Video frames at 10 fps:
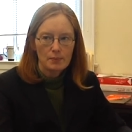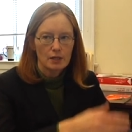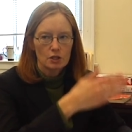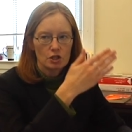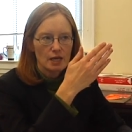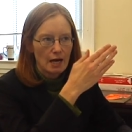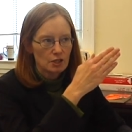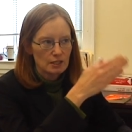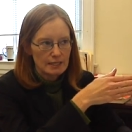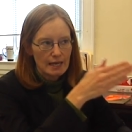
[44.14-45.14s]
Uh,
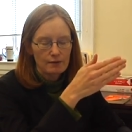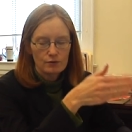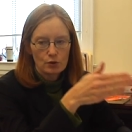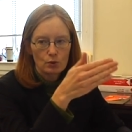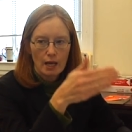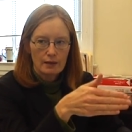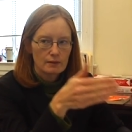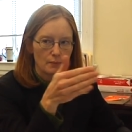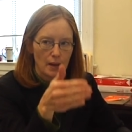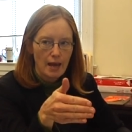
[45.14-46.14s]
Dr. Kathy
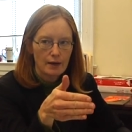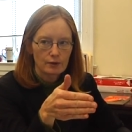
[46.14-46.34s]
Cuppet,